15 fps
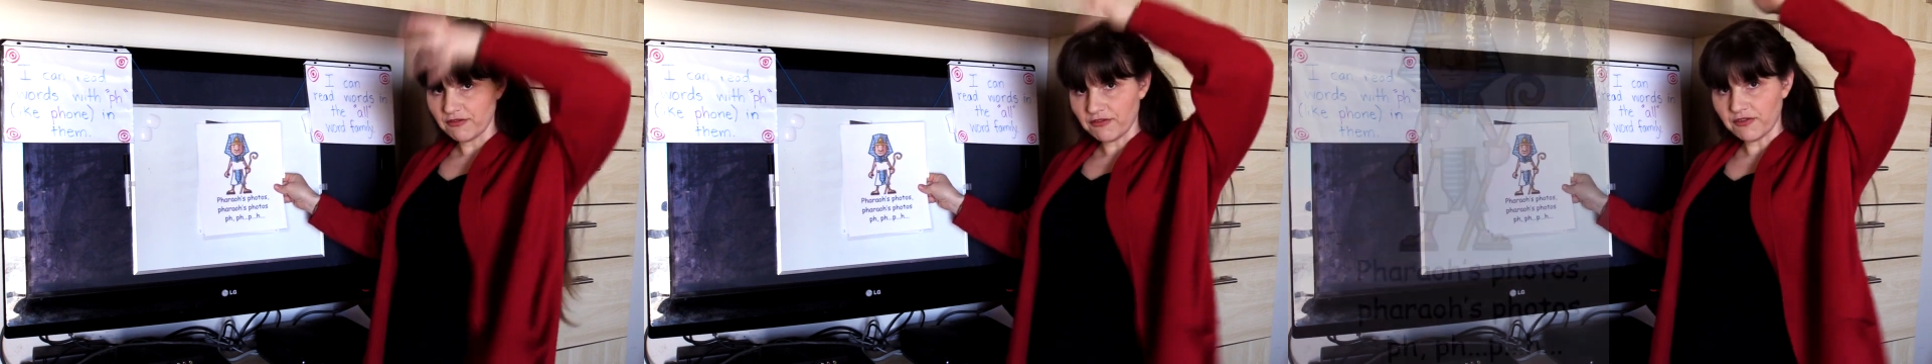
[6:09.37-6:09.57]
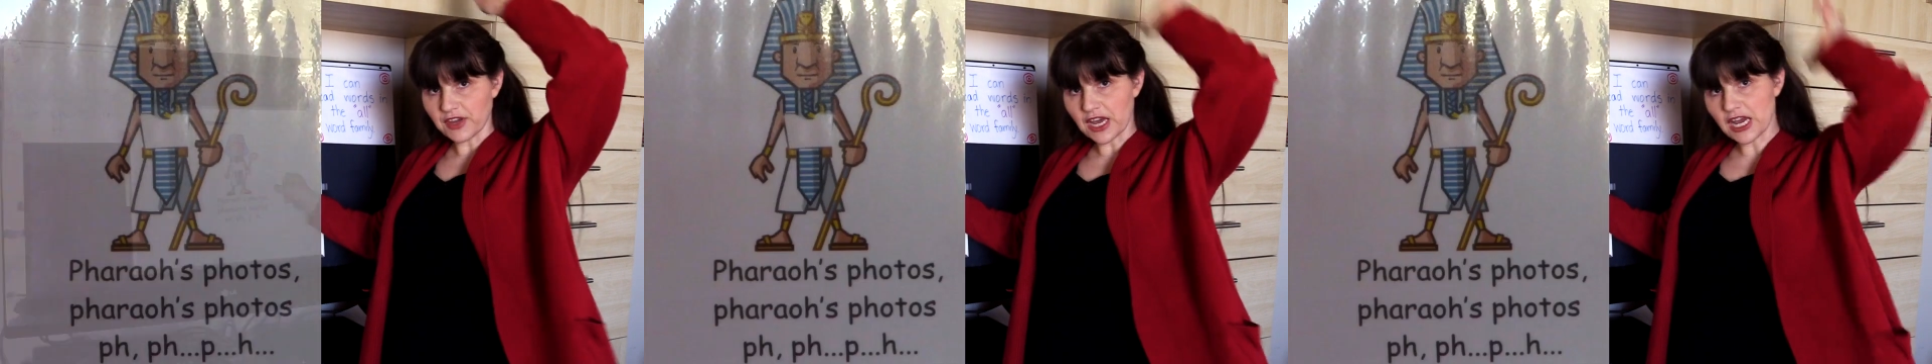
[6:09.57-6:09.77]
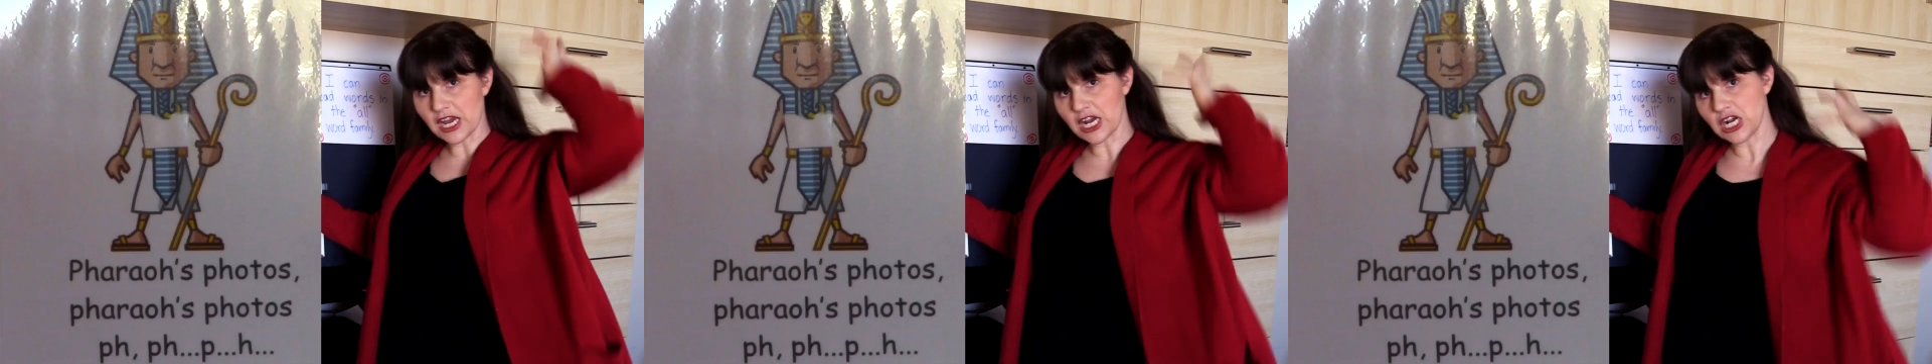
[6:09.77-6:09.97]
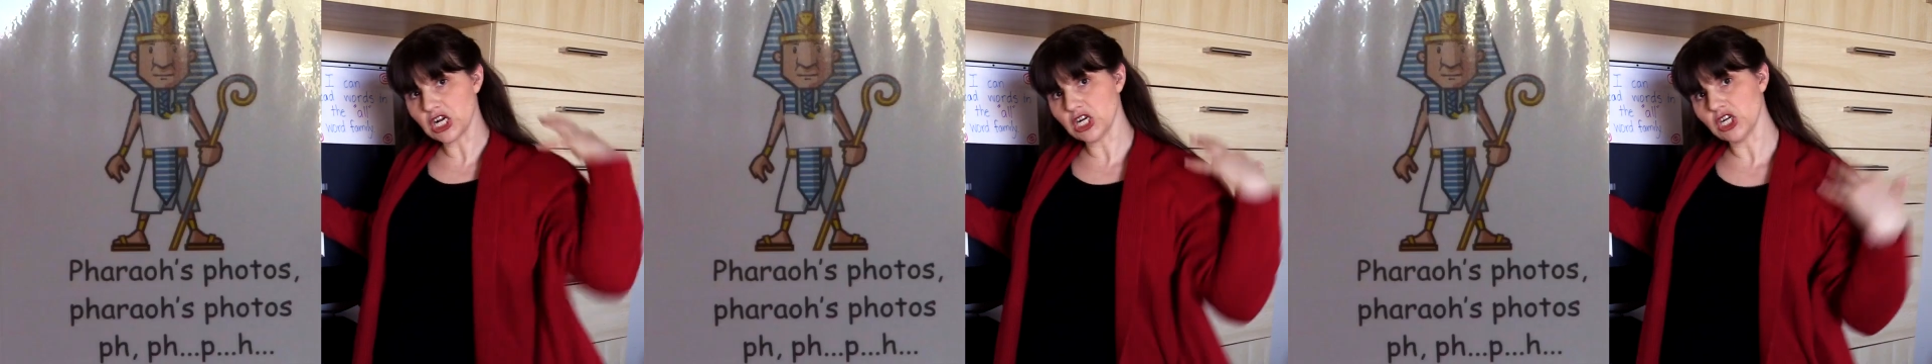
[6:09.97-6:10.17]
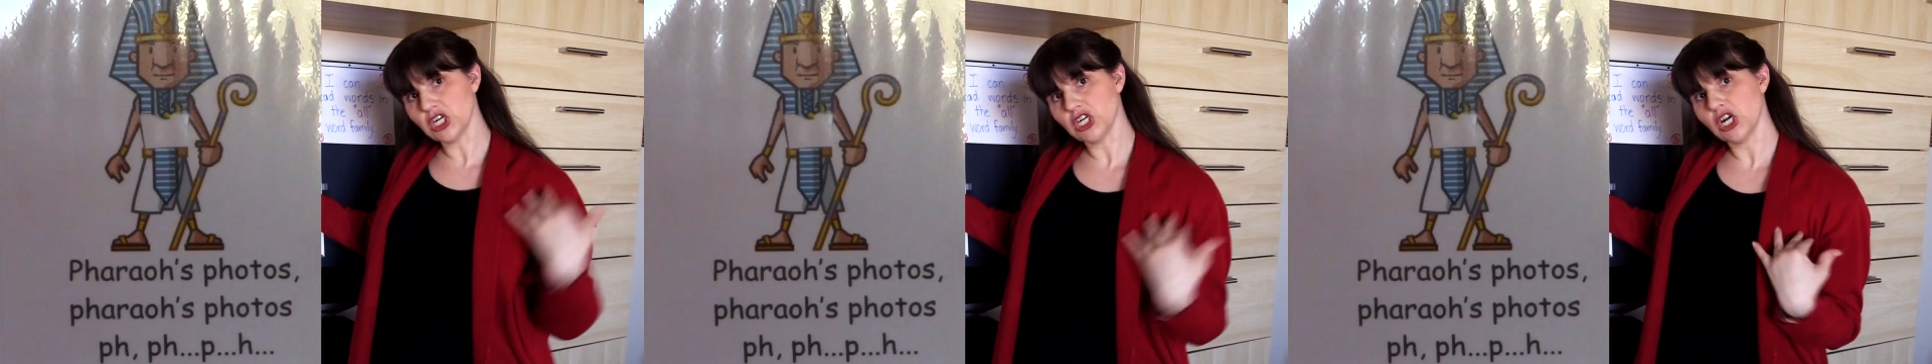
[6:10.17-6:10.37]

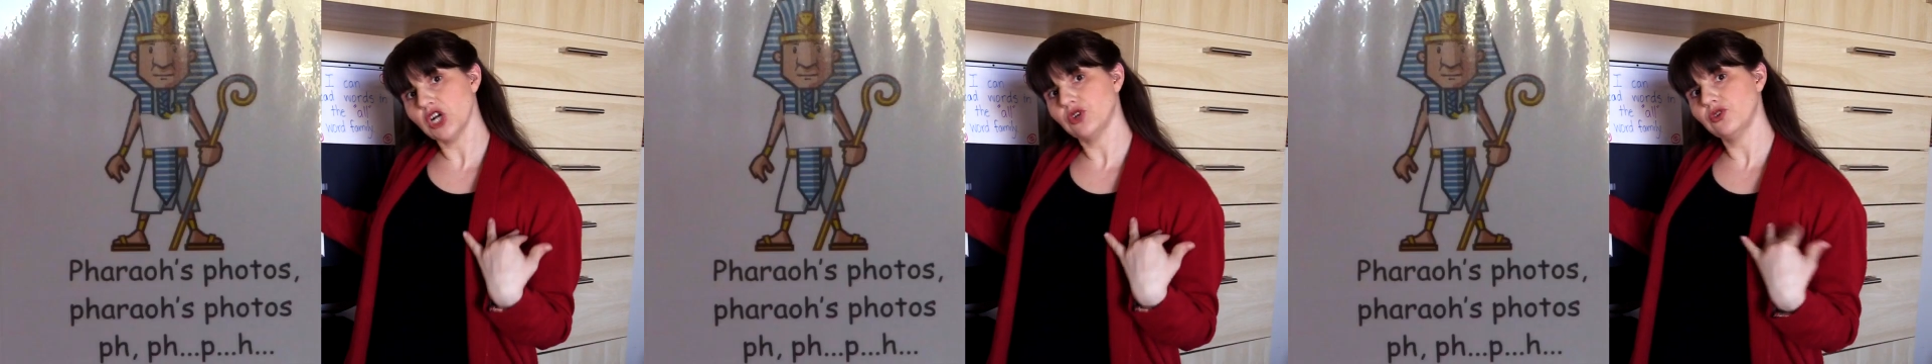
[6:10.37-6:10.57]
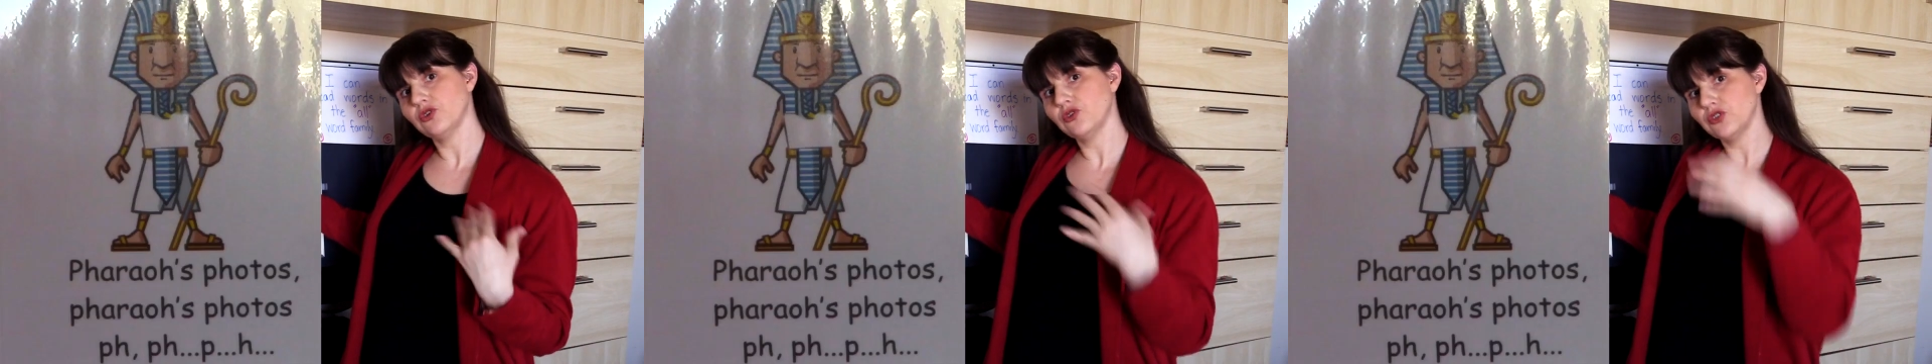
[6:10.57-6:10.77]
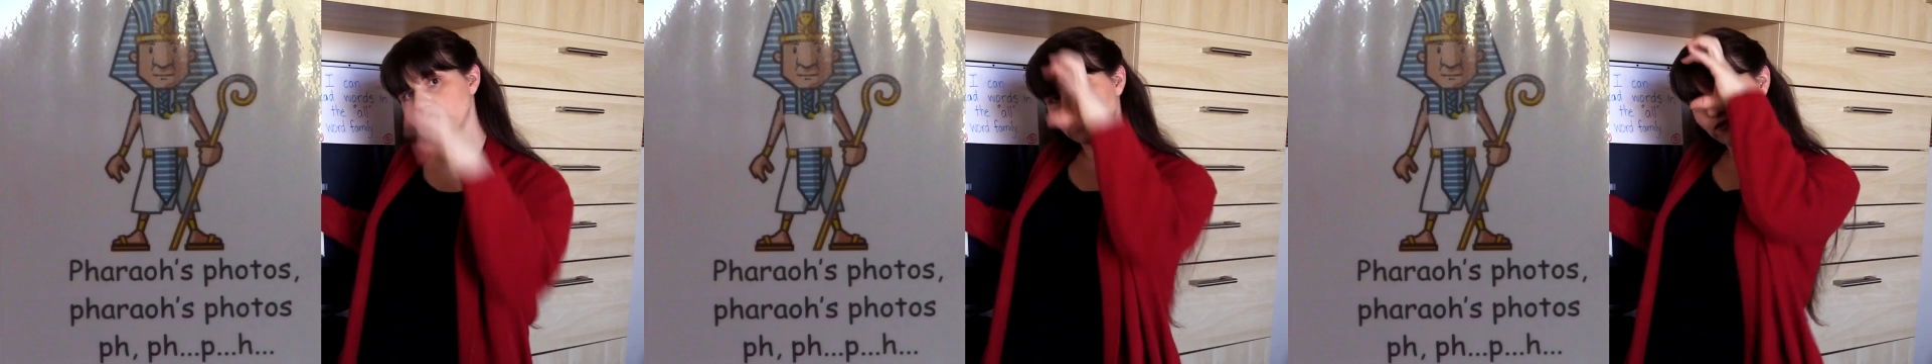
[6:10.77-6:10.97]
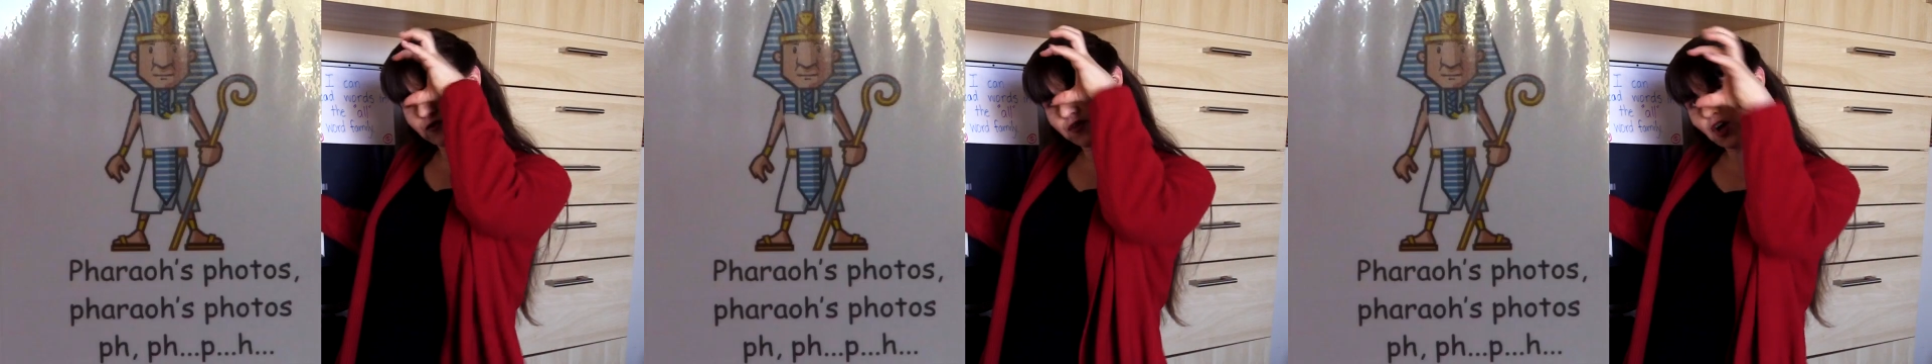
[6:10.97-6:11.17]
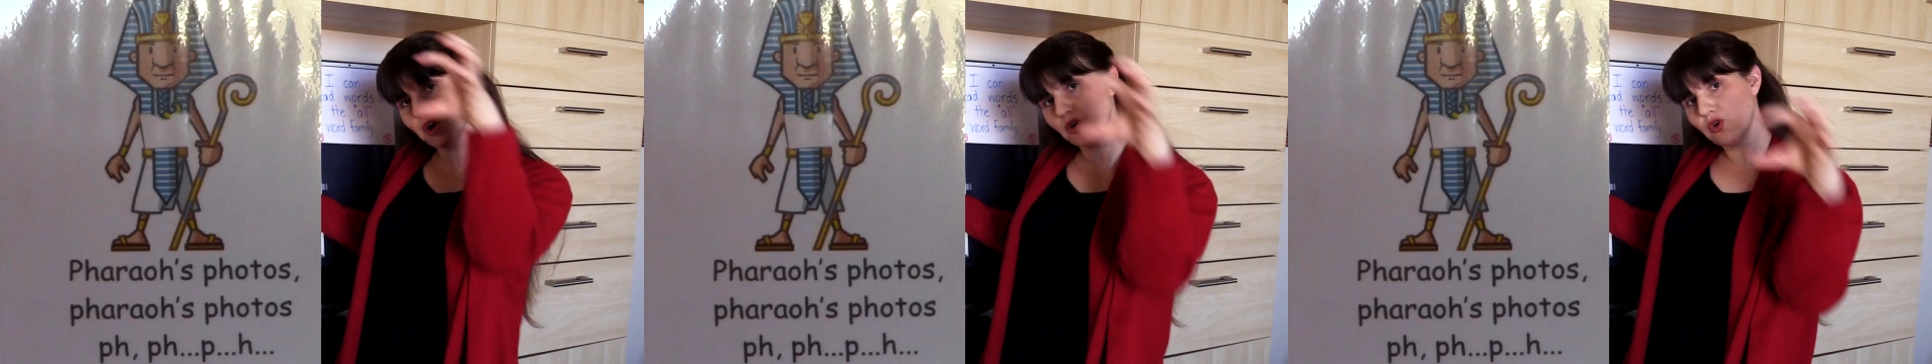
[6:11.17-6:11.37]
Pharaoh's
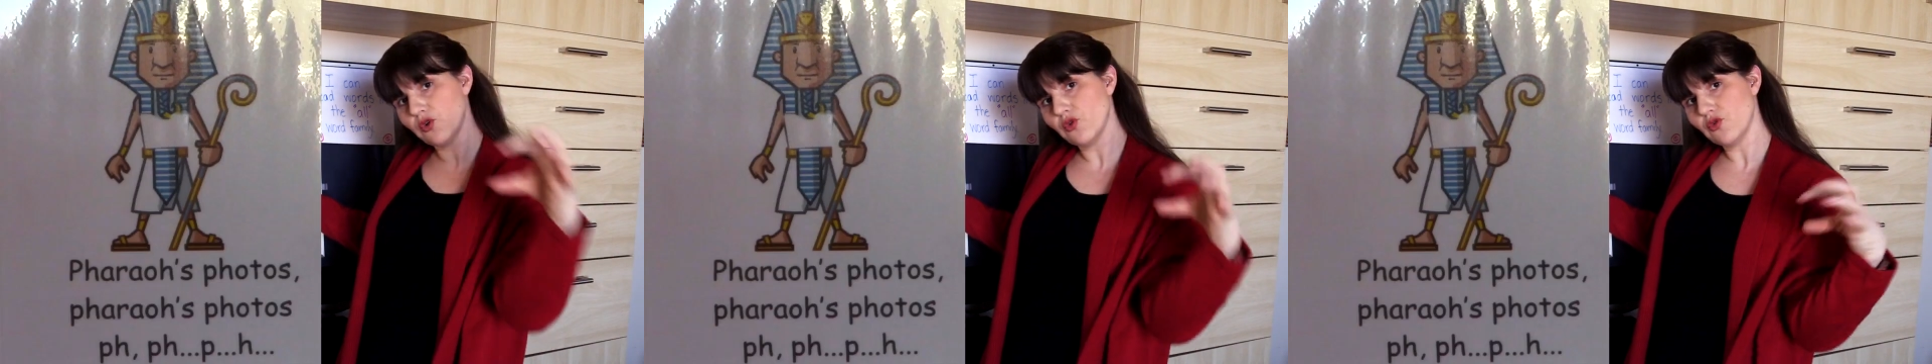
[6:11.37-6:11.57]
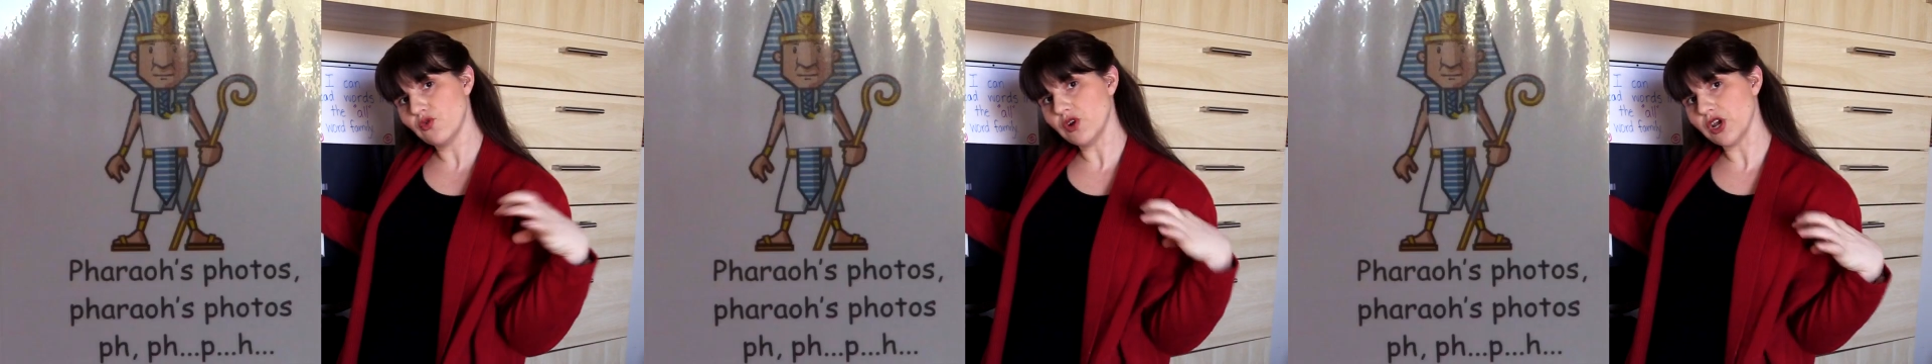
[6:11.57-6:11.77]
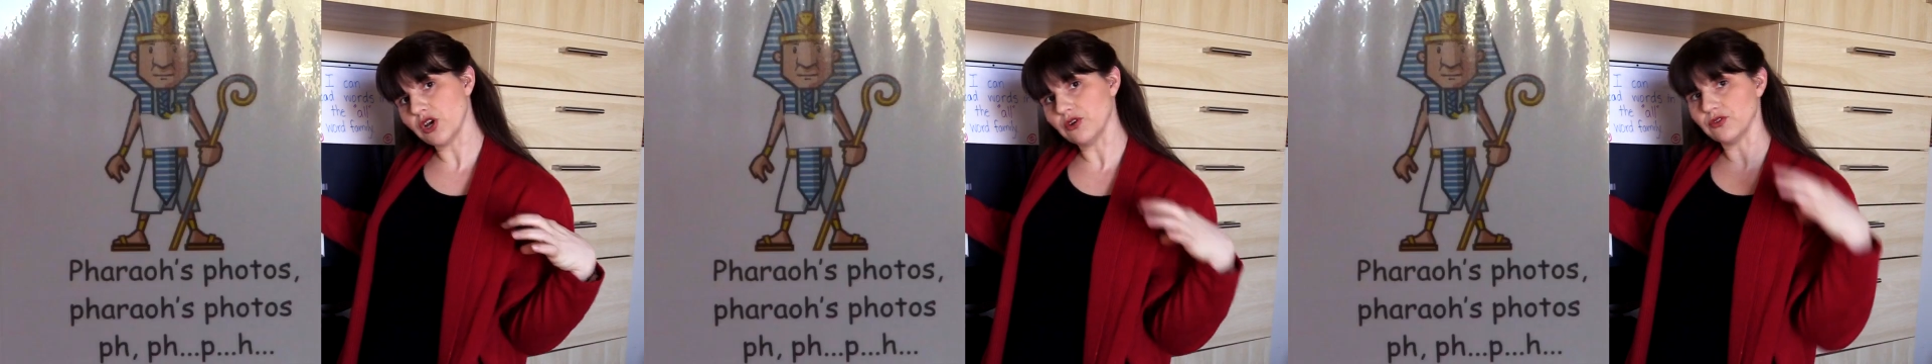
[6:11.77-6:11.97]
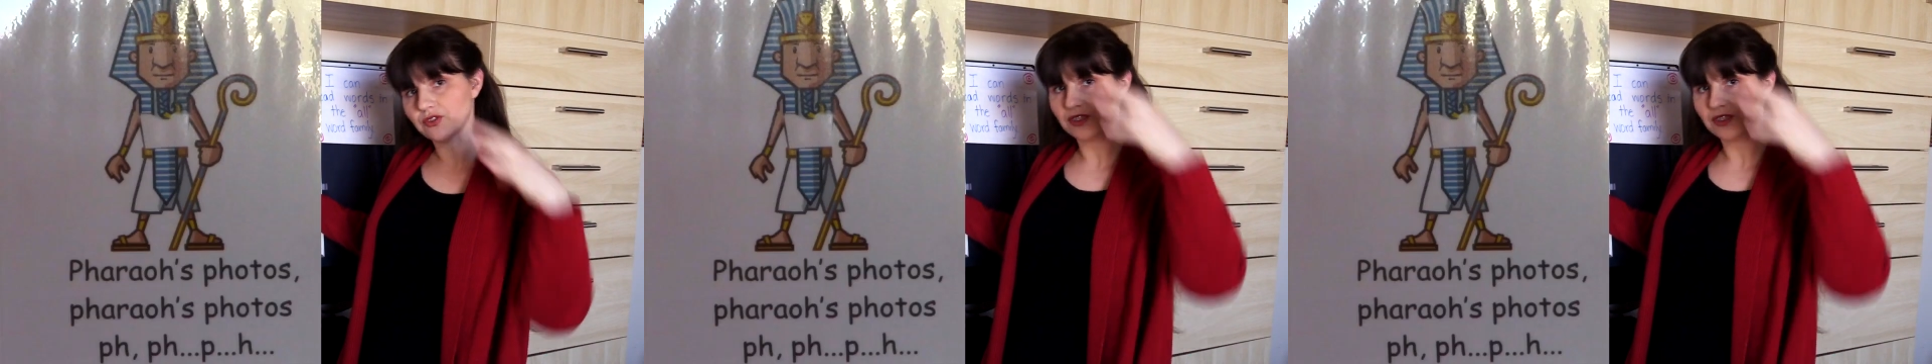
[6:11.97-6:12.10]
photos.